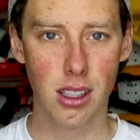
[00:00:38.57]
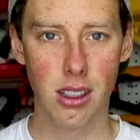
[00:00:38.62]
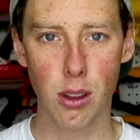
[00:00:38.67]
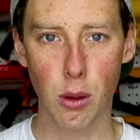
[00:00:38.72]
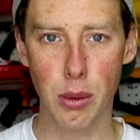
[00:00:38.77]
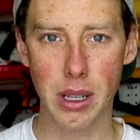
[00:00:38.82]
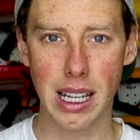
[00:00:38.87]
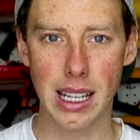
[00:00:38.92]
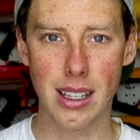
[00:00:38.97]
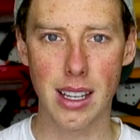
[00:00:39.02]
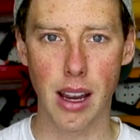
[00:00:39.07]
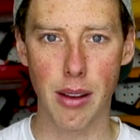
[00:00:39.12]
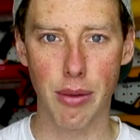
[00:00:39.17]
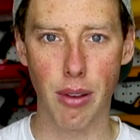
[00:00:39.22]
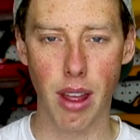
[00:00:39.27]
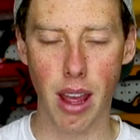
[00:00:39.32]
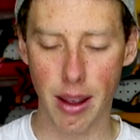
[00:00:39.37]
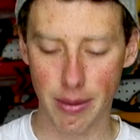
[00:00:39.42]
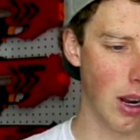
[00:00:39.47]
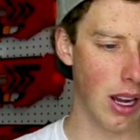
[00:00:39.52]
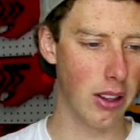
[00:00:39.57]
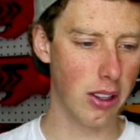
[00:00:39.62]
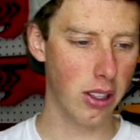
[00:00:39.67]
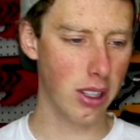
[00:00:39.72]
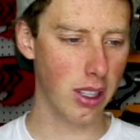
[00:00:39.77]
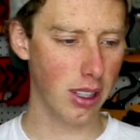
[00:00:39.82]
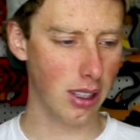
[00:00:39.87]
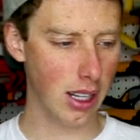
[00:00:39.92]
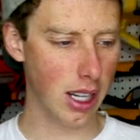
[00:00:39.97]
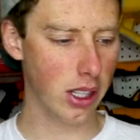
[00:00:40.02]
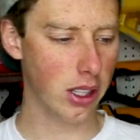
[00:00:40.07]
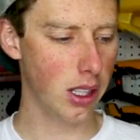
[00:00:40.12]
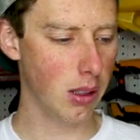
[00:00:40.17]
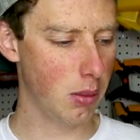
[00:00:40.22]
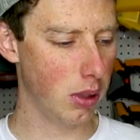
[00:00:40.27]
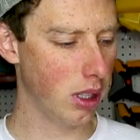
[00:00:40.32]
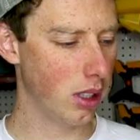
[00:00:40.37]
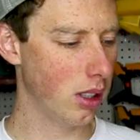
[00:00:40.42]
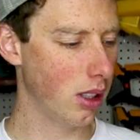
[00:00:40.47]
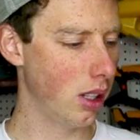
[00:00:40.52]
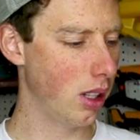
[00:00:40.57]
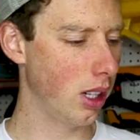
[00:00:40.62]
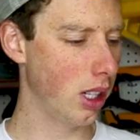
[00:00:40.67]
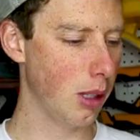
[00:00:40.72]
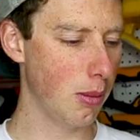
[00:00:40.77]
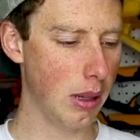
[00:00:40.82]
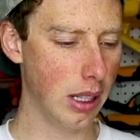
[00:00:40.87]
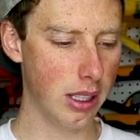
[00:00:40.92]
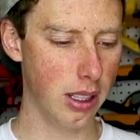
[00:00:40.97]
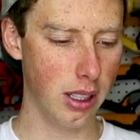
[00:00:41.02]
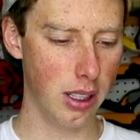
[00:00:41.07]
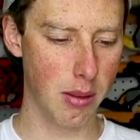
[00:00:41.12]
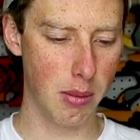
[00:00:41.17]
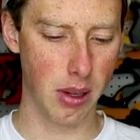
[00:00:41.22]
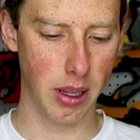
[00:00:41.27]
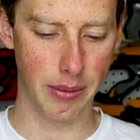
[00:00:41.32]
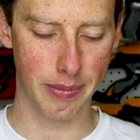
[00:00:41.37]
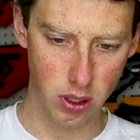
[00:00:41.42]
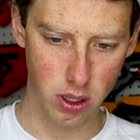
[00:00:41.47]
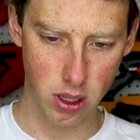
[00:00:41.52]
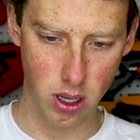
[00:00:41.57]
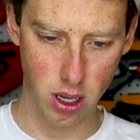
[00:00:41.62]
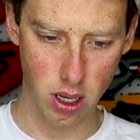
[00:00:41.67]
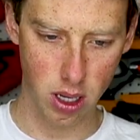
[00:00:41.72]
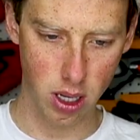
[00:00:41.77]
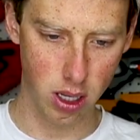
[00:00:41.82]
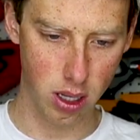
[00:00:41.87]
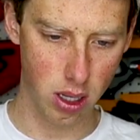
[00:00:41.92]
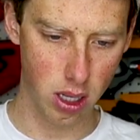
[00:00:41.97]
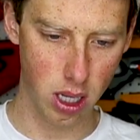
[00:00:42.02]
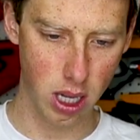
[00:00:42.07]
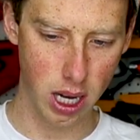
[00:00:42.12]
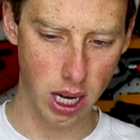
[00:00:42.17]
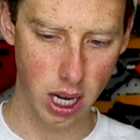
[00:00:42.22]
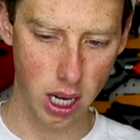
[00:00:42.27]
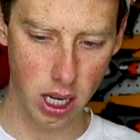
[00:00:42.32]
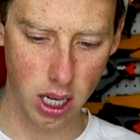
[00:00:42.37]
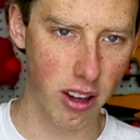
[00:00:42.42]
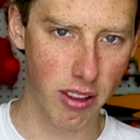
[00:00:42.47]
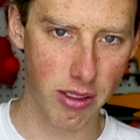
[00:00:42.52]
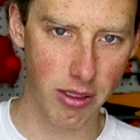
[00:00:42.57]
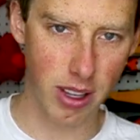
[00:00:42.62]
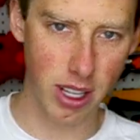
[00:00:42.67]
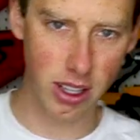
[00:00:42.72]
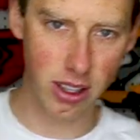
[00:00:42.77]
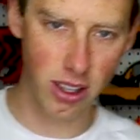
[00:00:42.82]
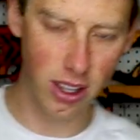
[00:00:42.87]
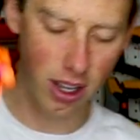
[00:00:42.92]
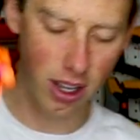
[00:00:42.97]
Nobody got time for that. Wow, this thing is actually bigger than I expected it to be. Puts a dart into there and fits